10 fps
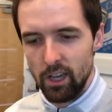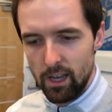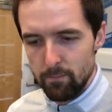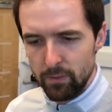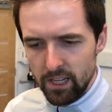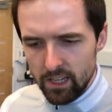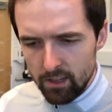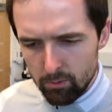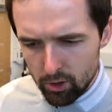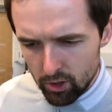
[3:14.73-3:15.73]
I'm
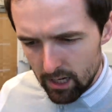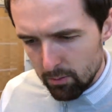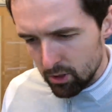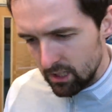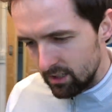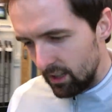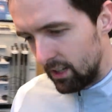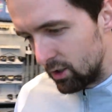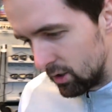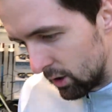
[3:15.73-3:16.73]
not sure how much detail it
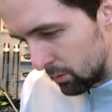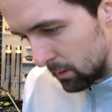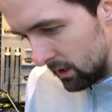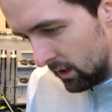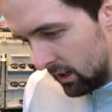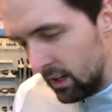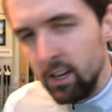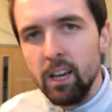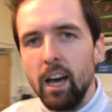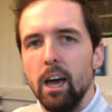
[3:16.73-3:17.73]
actually shows me,
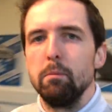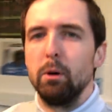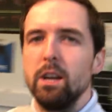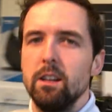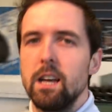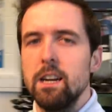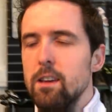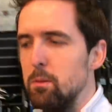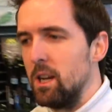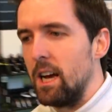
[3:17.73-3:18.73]
but it'll kind
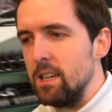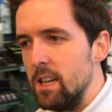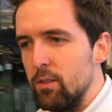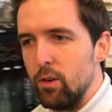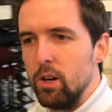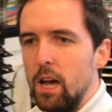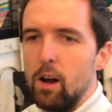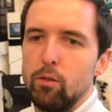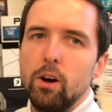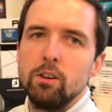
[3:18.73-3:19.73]
of give me an idea for
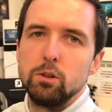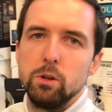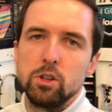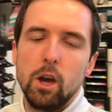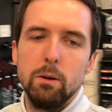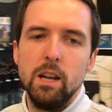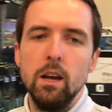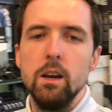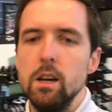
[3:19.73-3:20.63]
how far each one's going.